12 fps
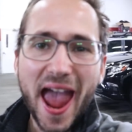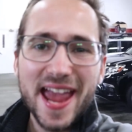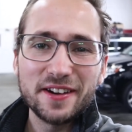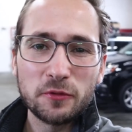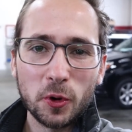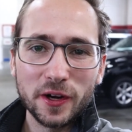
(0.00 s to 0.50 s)

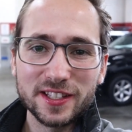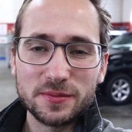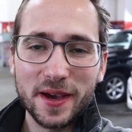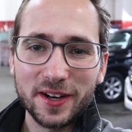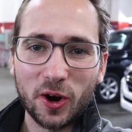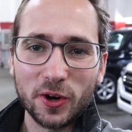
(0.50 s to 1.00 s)
Hey everyone, it's
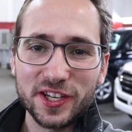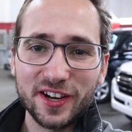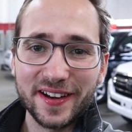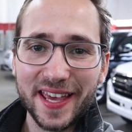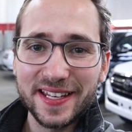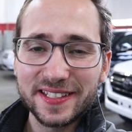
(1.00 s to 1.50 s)
Ben Hardy
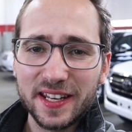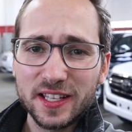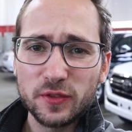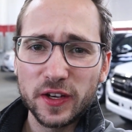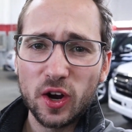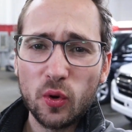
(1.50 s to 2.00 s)
here, and in
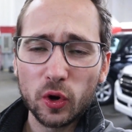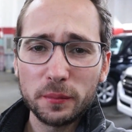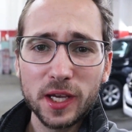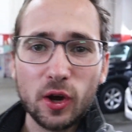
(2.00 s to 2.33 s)
today's video we're going to